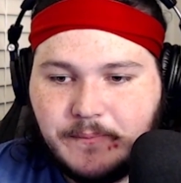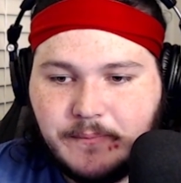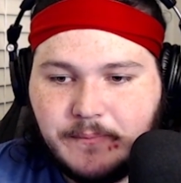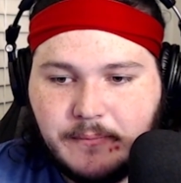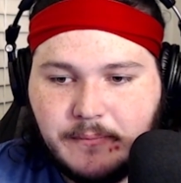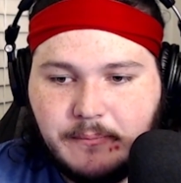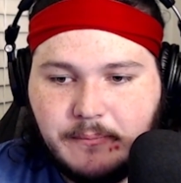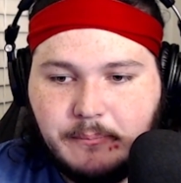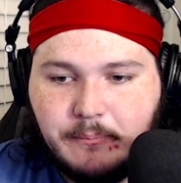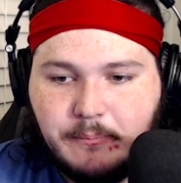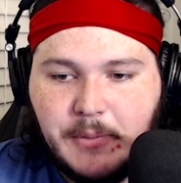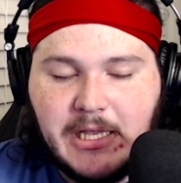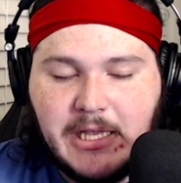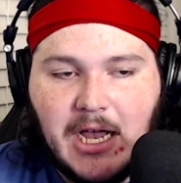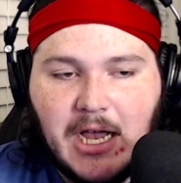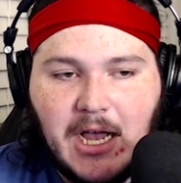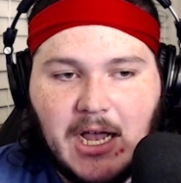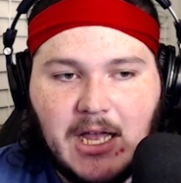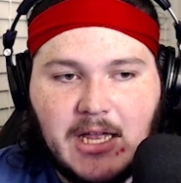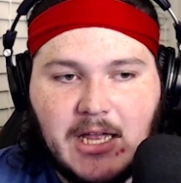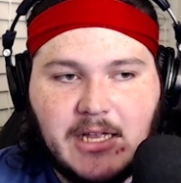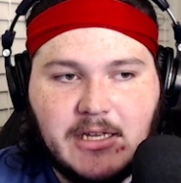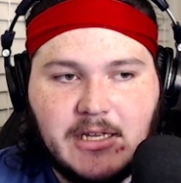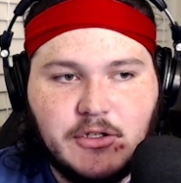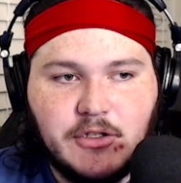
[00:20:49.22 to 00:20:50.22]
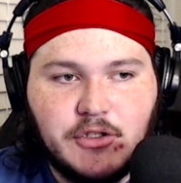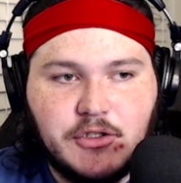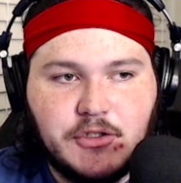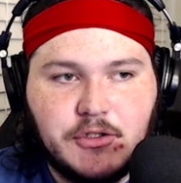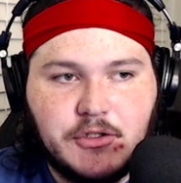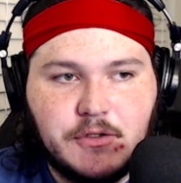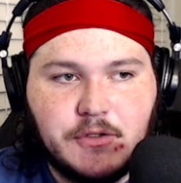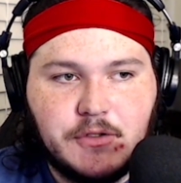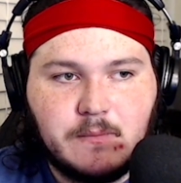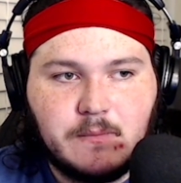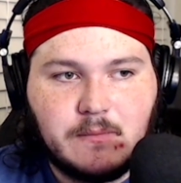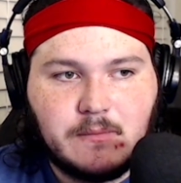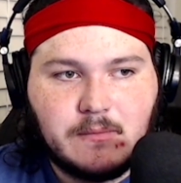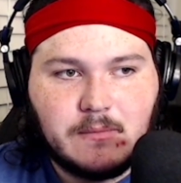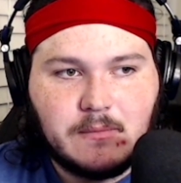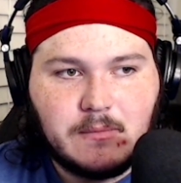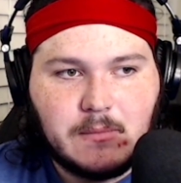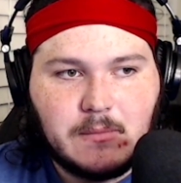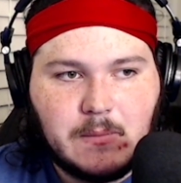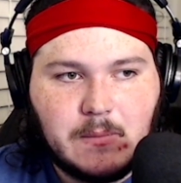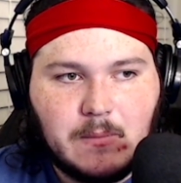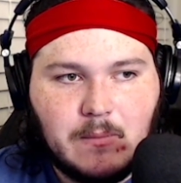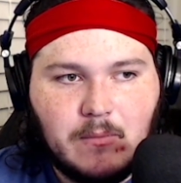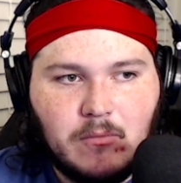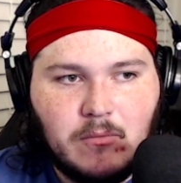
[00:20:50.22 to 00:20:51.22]
Because
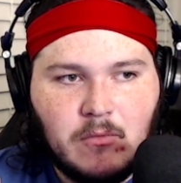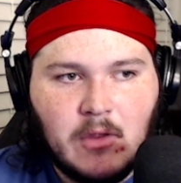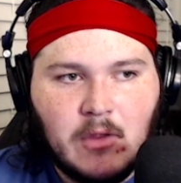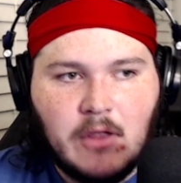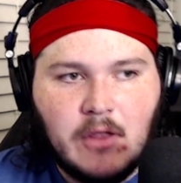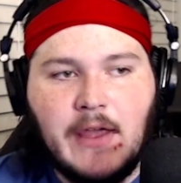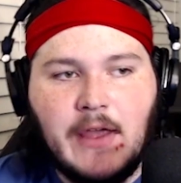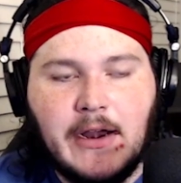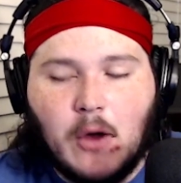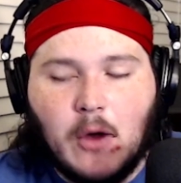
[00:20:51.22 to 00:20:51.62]
they know